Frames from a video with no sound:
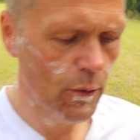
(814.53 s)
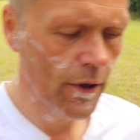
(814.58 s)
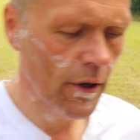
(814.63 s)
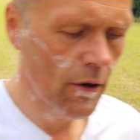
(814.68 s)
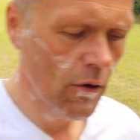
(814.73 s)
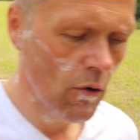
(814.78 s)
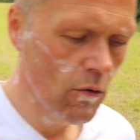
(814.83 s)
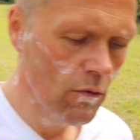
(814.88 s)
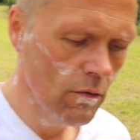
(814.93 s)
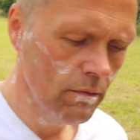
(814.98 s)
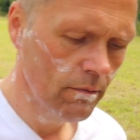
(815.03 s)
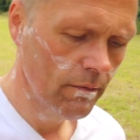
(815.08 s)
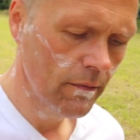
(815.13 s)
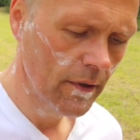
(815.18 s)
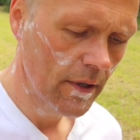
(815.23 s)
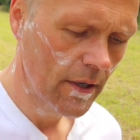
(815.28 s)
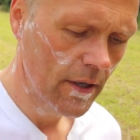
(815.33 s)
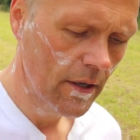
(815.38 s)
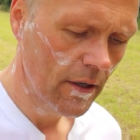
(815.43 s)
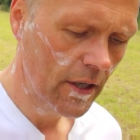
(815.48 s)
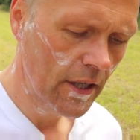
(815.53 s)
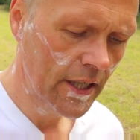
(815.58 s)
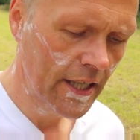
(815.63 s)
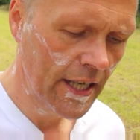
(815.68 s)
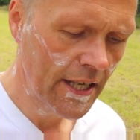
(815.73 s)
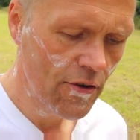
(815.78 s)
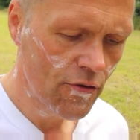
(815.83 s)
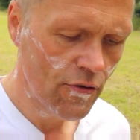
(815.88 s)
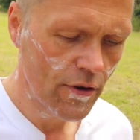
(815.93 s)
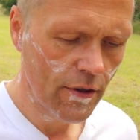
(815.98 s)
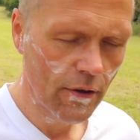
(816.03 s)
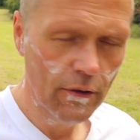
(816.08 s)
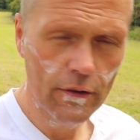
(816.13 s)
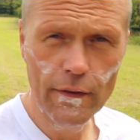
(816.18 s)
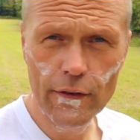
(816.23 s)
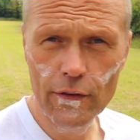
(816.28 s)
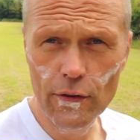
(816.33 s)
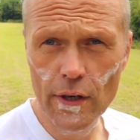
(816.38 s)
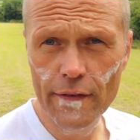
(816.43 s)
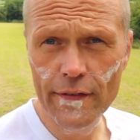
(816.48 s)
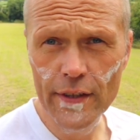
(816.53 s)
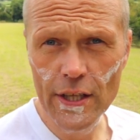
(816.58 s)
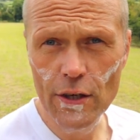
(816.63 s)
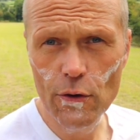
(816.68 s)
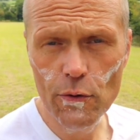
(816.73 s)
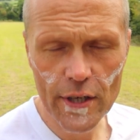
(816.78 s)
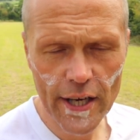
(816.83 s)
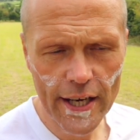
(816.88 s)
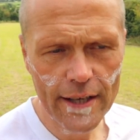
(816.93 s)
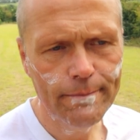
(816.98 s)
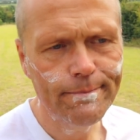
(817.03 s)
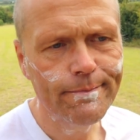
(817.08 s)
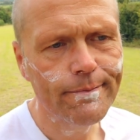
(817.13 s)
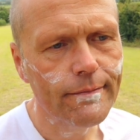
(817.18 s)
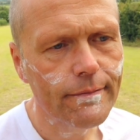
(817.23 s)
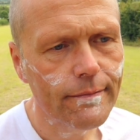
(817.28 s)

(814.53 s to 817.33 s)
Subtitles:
with our own country, those of us who live in the UK.